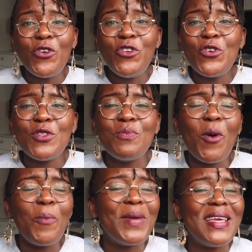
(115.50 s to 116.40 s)
Use
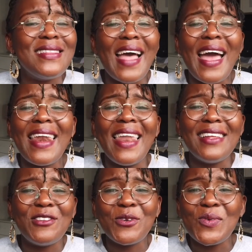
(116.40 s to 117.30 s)
more beans and
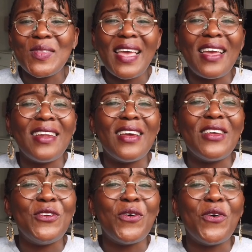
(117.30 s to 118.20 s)
lentils in
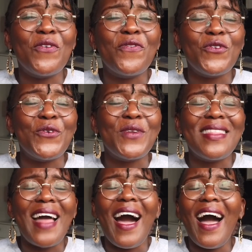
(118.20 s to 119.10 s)
your food.
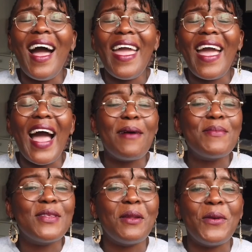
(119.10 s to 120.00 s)
I
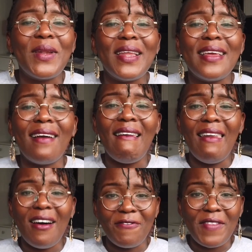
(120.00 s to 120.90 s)
absolutely
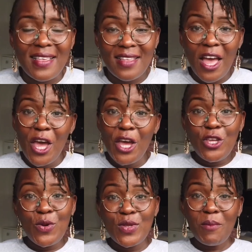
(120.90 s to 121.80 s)
love this.
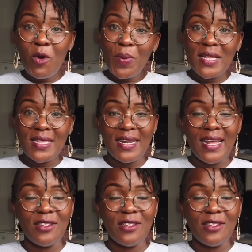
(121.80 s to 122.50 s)
Using more beans and